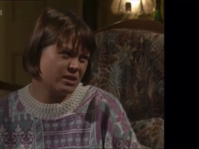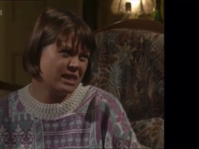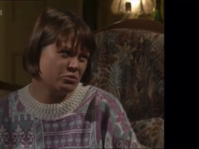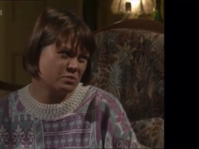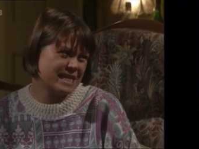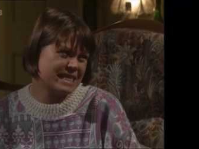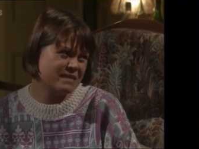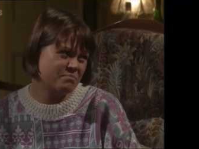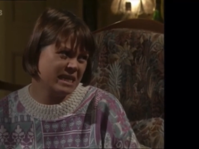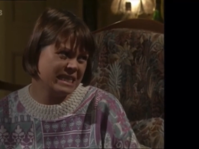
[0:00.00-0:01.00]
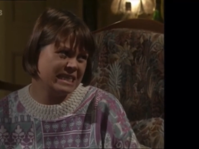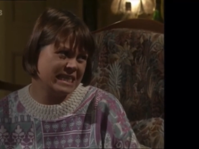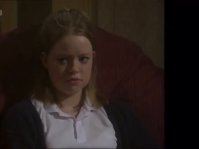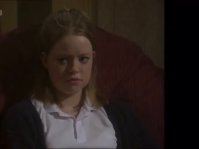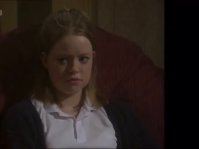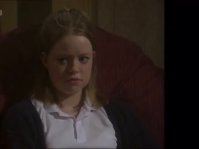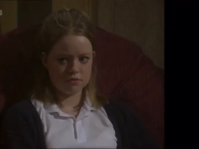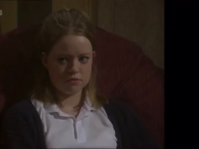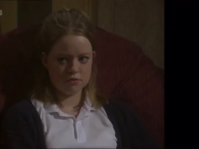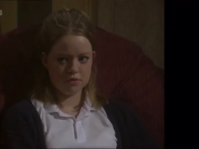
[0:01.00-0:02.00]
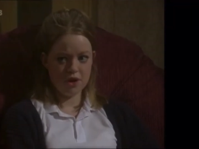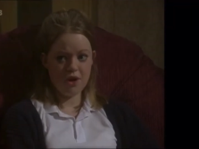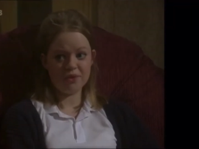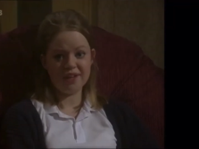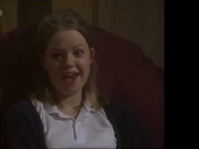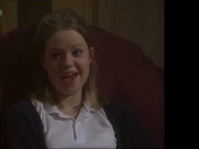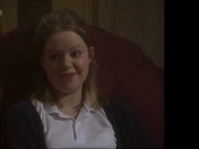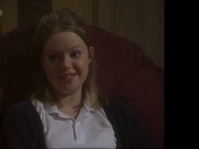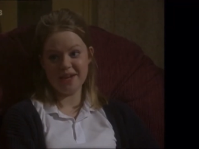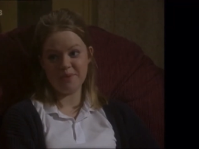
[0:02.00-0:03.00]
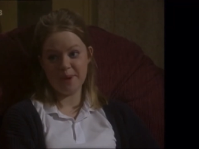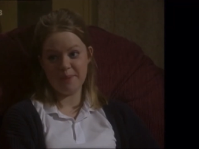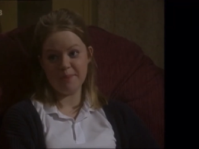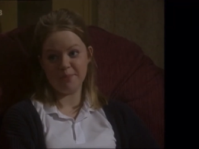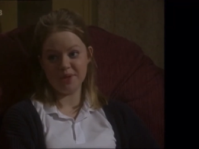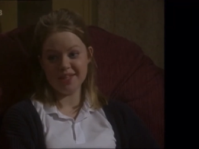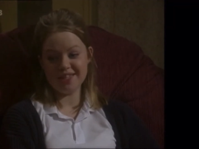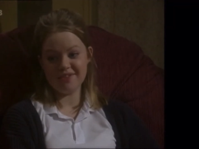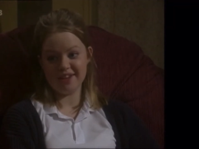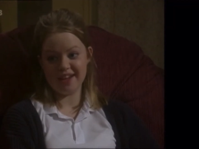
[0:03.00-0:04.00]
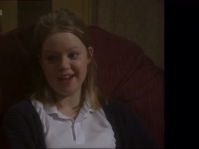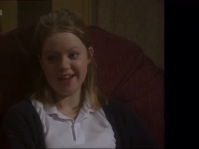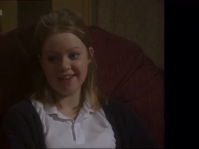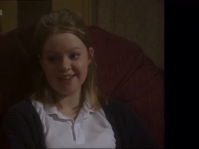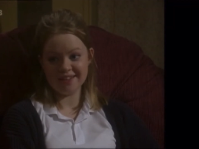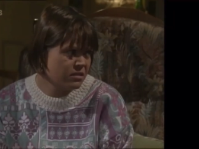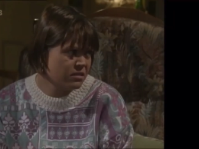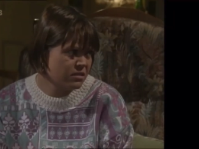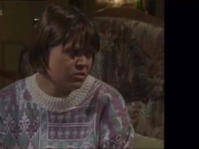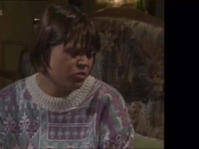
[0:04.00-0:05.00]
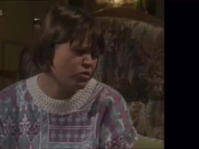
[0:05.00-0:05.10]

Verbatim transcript: really upsetting me and your dad. Oh, yeah, I've seen him weeping buckets every night. Oh,